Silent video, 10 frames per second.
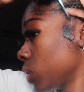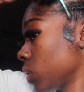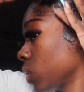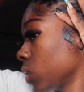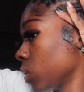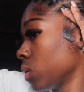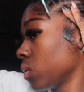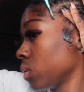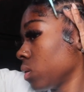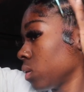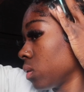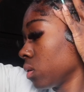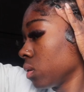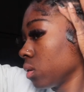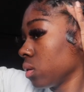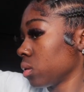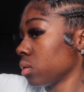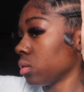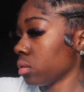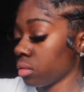
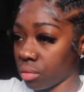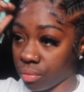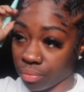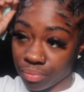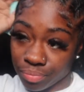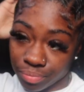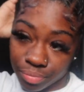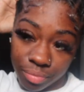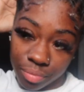Nothing is said.